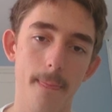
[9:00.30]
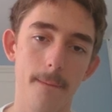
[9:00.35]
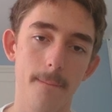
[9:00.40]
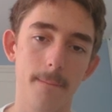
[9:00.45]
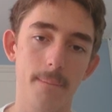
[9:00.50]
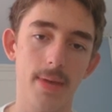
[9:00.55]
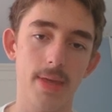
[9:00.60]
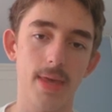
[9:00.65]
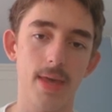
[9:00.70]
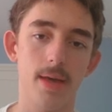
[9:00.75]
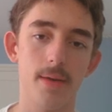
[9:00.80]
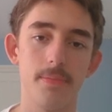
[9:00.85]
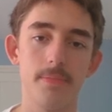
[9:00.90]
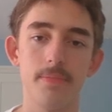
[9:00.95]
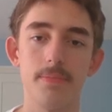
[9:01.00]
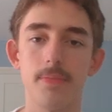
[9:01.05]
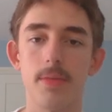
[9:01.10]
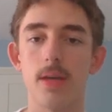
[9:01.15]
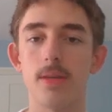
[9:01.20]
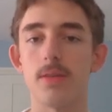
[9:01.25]
But yeah,
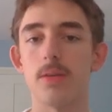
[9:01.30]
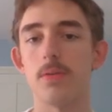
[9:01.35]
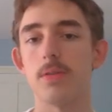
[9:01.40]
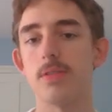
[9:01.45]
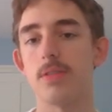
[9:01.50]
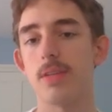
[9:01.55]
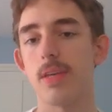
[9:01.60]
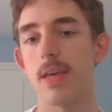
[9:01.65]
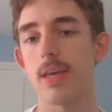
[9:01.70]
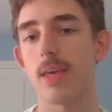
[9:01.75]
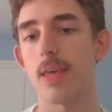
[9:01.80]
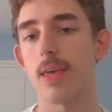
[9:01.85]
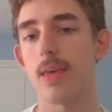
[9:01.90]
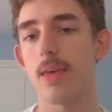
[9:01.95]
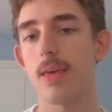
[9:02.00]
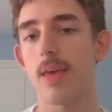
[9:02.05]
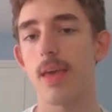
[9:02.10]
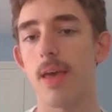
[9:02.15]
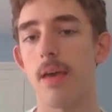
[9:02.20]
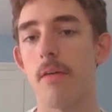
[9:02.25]
as I was saying,
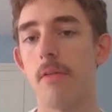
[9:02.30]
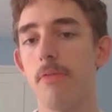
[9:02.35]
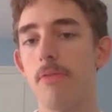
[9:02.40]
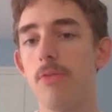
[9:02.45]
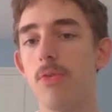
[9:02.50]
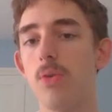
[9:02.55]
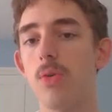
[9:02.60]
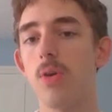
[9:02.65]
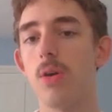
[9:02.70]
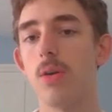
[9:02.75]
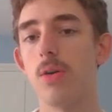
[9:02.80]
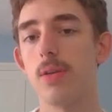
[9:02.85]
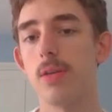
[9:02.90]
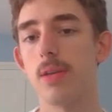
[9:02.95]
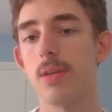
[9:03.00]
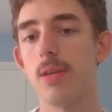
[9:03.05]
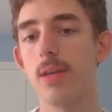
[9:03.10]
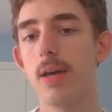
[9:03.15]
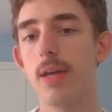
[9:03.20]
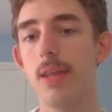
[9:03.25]
f4,
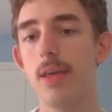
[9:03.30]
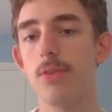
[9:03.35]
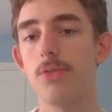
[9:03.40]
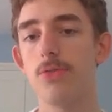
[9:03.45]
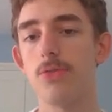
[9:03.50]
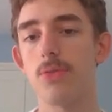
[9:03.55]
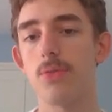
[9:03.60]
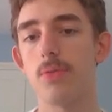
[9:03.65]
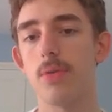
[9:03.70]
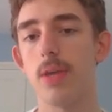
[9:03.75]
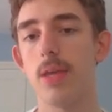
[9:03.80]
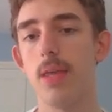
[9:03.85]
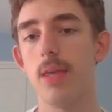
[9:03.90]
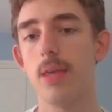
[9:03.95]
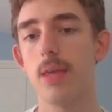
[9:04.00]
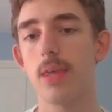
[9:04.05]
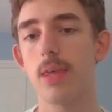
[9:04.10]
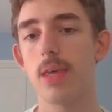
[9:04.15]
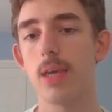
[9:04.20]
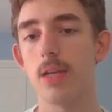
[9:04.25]
knight h3,
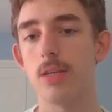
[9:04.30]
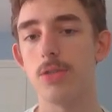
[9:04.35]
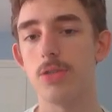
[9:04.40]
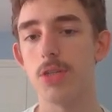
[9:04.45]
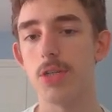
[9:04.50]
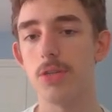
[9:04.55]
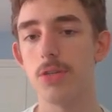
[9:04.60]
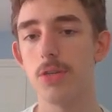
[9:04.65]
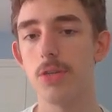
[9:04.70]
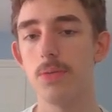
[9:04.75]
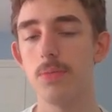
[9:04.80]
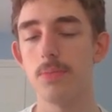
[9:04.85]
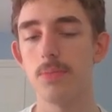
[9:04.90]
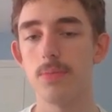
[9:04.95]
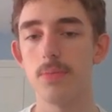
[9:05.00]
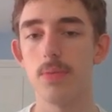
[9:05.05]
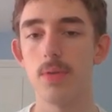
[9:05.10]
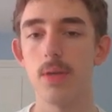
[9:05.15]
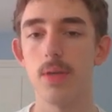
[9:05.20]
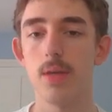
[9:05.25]
king g2.
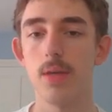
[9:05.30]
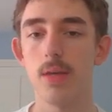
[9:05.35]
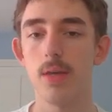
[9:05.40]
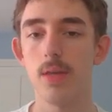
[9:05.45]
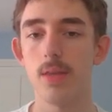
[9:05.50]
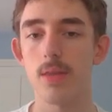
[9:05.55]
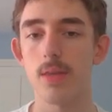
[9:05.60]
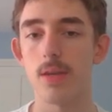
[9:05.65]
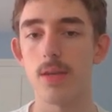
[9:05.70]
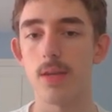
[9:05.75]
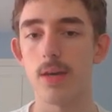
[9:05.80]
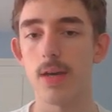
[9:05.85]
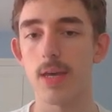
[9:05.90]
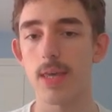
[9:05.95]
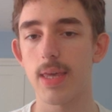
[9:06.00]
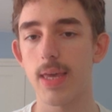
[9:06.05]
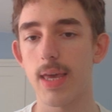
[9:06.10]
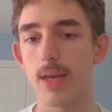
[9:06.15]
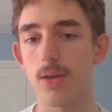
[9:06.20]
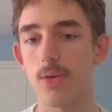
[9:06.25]
The
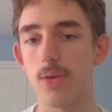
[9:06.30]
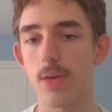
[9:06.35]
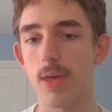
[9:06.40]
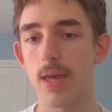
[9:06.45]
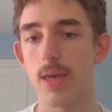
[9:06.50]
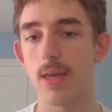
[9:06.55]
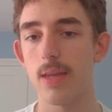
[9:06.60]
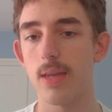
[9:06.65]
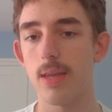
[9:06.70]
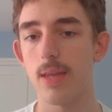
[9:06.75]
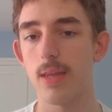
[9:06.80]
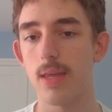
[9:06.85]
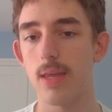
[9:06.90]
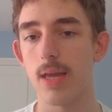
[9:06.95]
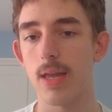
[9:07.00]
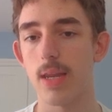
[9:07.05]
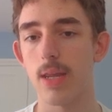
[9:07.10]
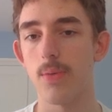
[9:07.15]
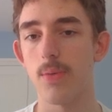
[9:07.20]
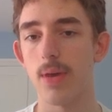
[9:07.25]
knight cannot get
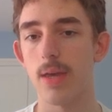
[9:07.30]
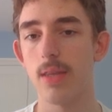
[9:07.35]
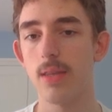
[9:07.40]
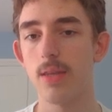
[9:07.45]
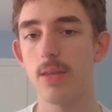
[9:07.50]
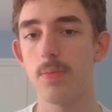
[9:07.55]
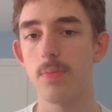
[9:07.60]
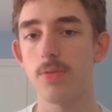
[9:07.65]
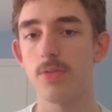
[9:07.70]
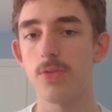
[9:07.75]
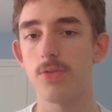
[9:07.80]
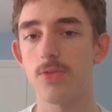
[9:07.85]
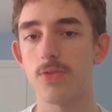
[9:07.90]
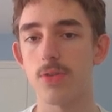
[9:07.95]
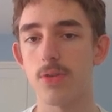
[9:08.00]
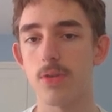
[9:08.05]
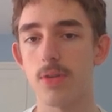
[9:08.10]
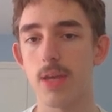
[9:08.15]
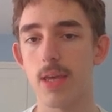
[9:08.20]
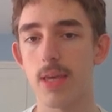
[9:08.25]
anywhere into the
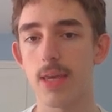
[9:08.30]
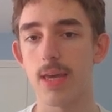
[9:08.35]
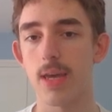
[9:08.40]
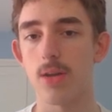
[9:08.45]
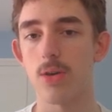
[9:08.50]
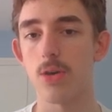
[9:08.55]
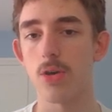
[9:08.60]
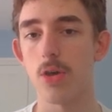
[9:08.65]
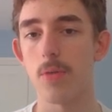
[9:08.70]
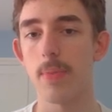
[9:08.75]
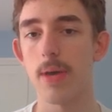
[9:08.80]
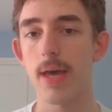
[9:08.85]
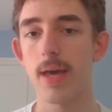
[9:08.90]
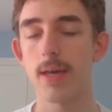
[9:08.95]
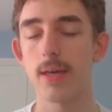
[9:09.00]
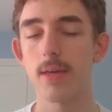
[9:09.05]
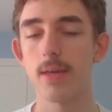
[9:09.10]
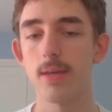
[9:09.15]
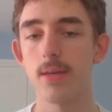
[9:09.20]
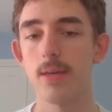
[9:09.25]
position, it cannot go back.